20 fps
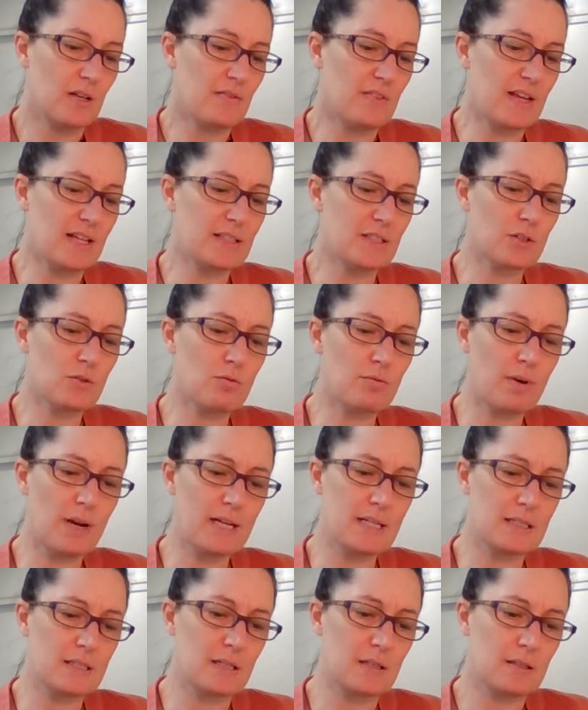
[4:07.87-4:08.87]
That's
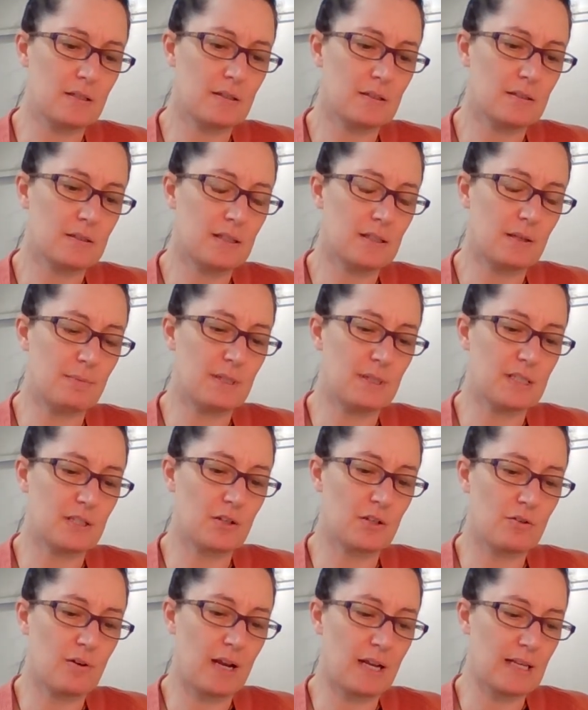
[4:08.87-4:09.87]
great, said Mr.
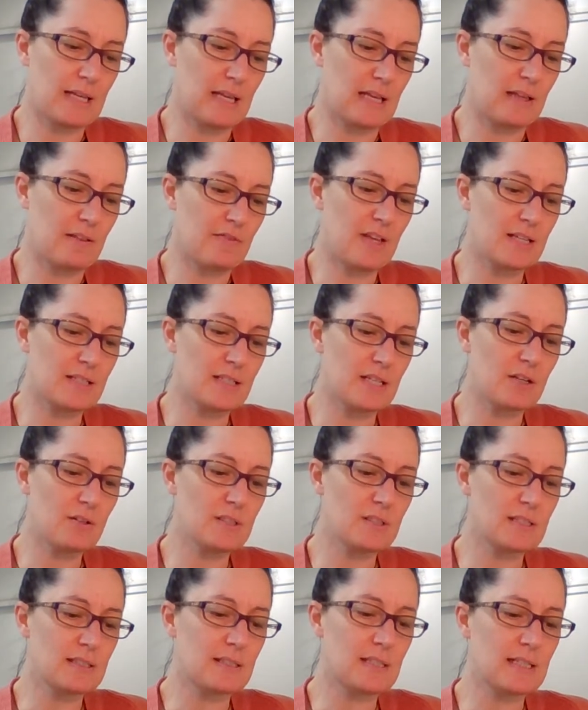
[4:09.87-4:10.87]
Kranky. That
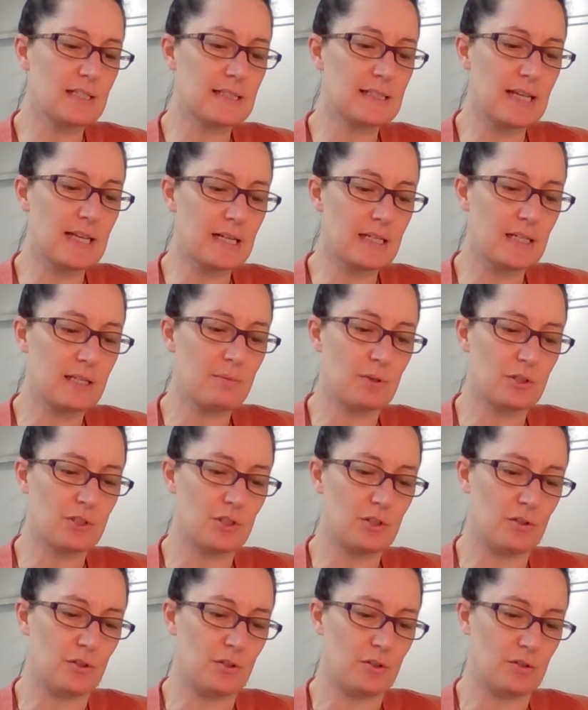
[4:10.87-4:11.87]
tells us exactly what
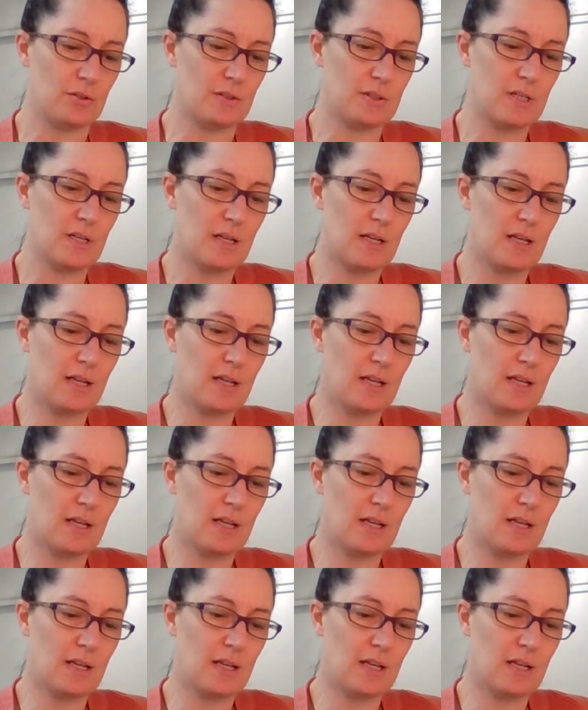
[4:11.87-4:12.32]
you used.